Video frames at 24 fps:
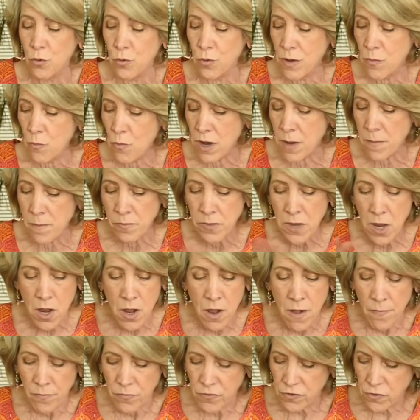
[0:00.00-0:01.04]
Creamery.
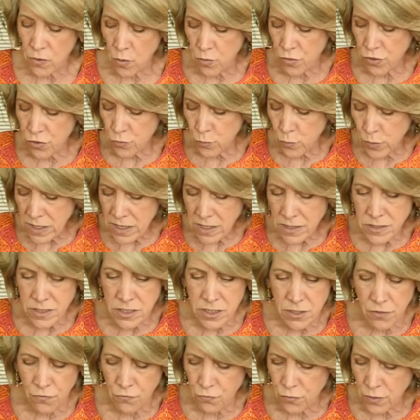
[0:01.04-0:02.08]
So 3
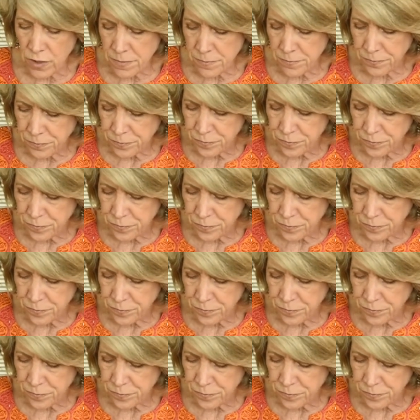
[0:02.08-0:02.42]
different